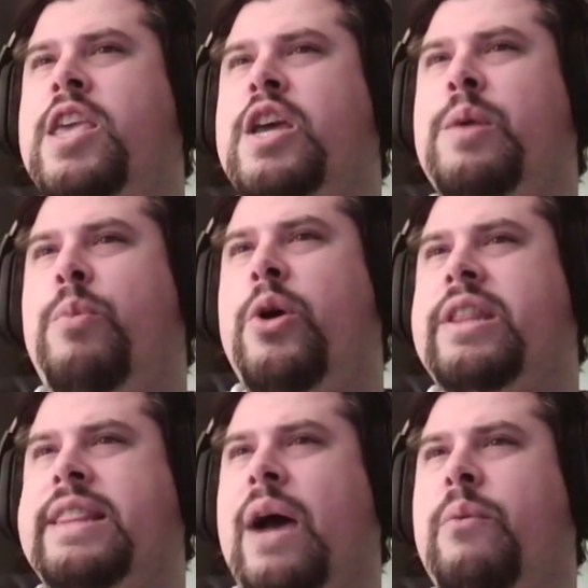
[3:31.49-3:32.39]
You can put
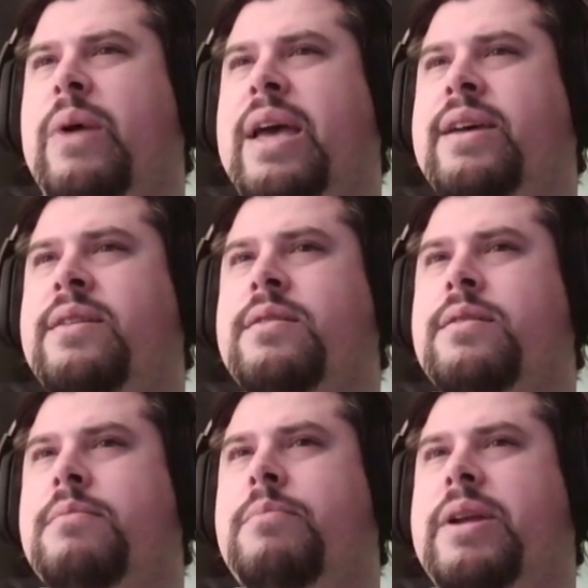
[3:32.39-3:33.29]
it that way,
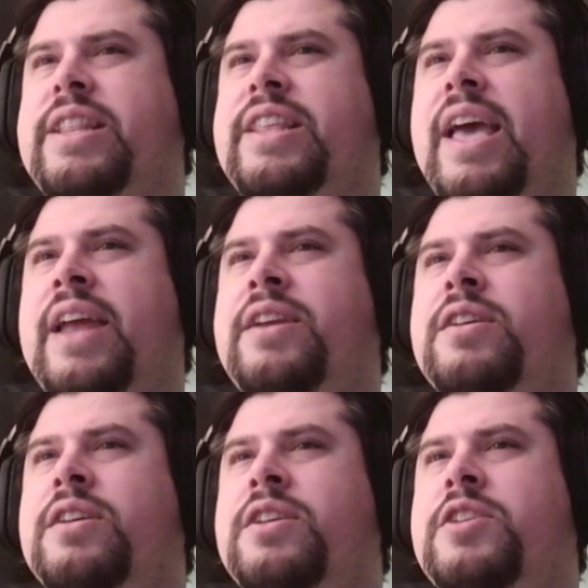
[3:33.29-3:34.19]
but in the end,
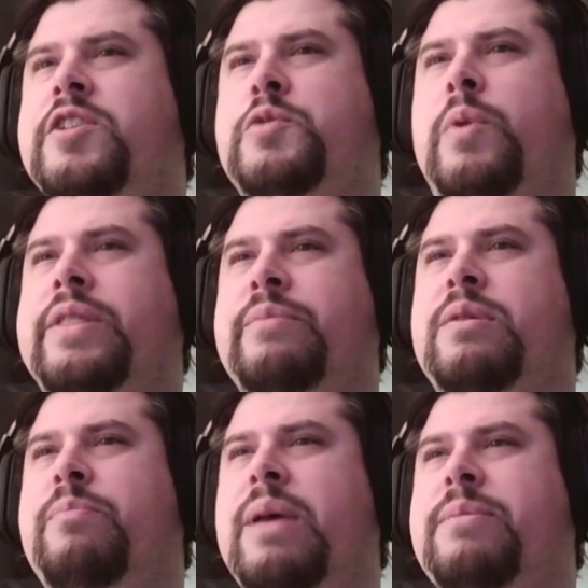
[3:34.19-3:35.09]
you just want them
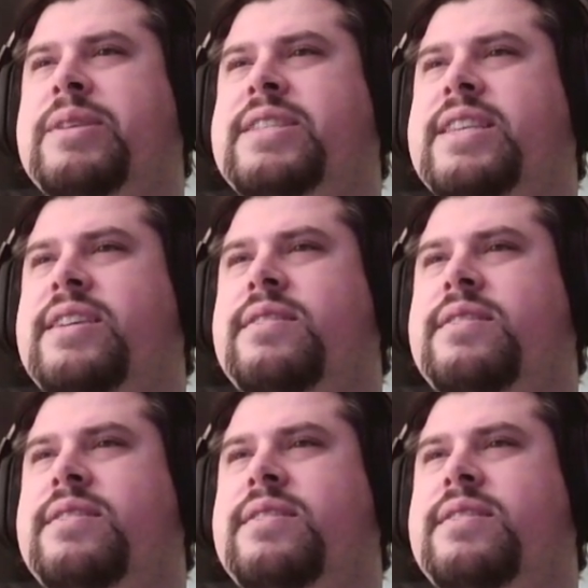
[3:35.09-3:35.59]
to babysit.